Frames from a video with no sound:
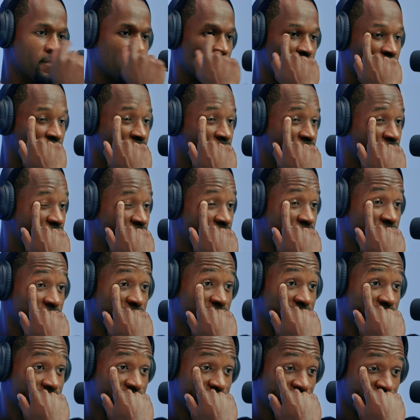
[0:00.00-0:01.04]
No,
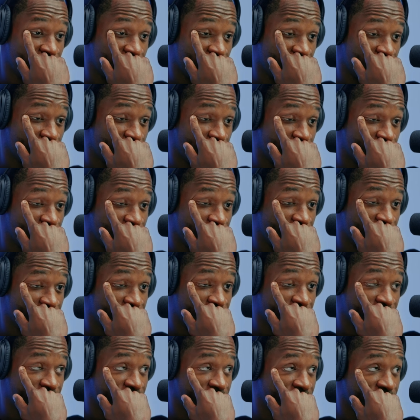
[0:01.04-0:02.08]
absolutely. Absolutely.
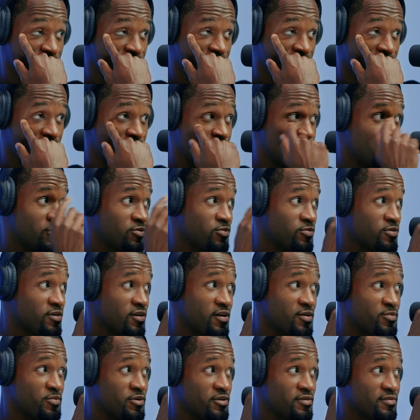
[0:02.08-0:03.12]
Anyone else want to
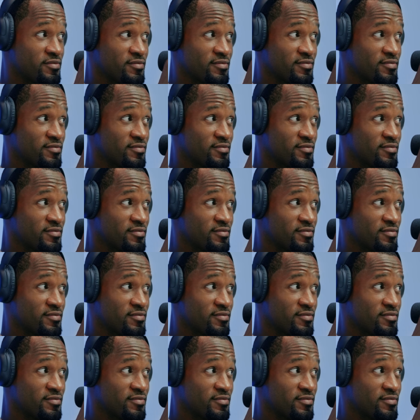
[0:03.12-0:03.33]
chime in?